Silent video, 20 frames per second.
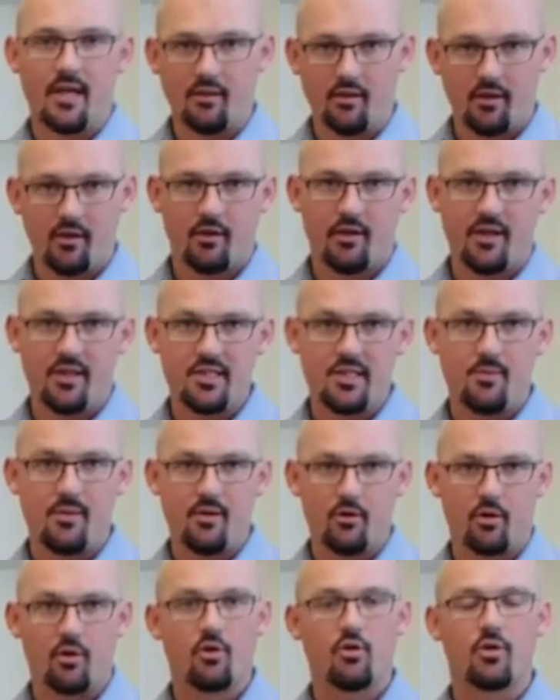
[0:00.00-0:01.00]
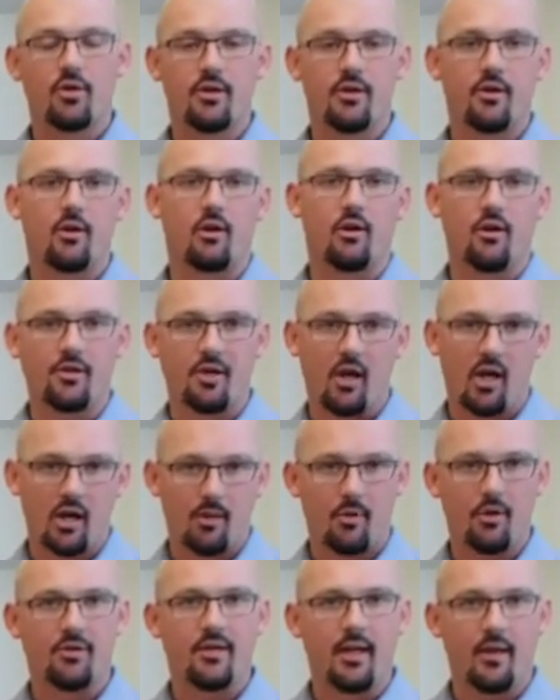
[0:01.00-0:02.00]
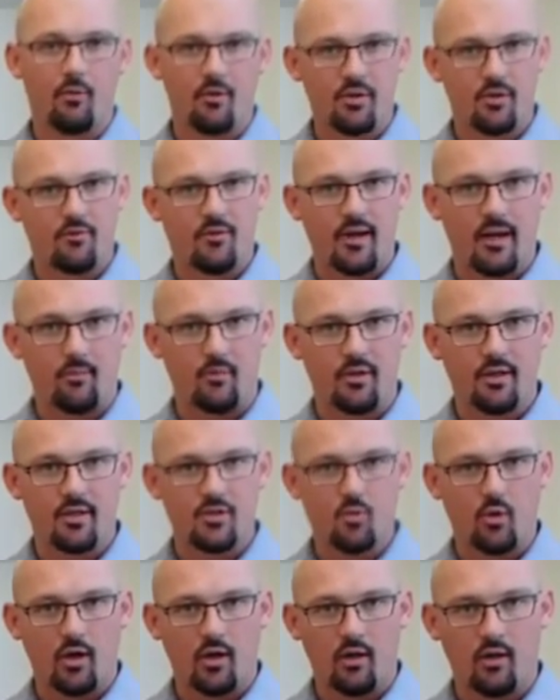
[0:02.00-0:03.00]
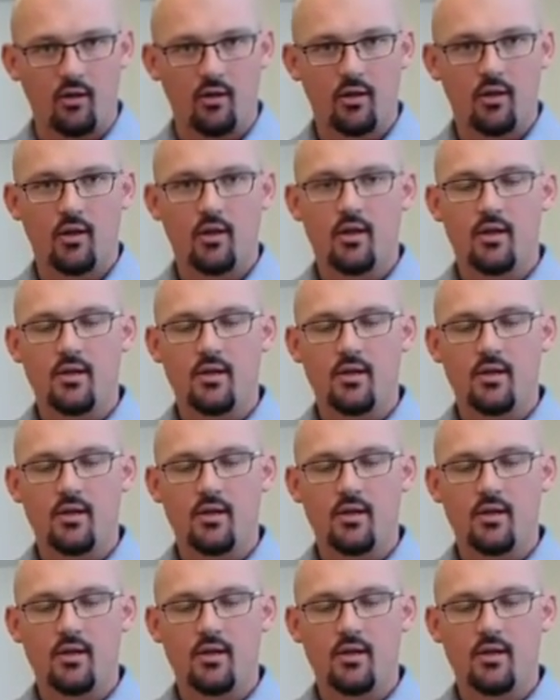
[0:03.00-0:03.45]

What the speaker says: leader needs to be recruited, you're going to talk about that with the family as well.